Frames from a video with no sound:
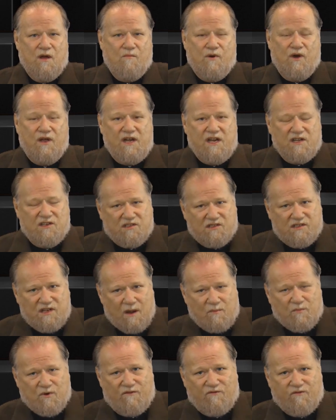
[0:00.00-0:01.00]
But he is
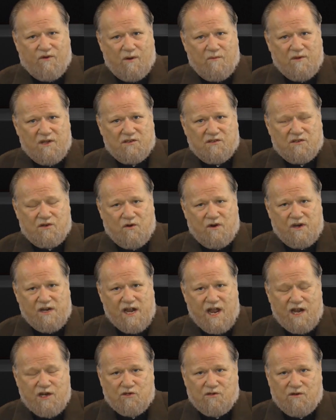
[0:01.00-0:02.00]
separate from his
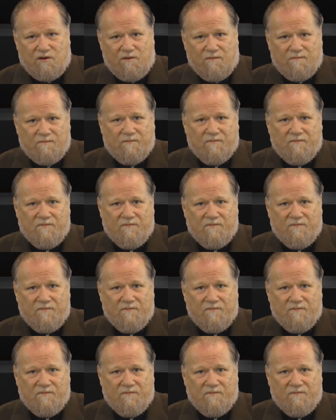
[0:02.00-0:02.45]
creation.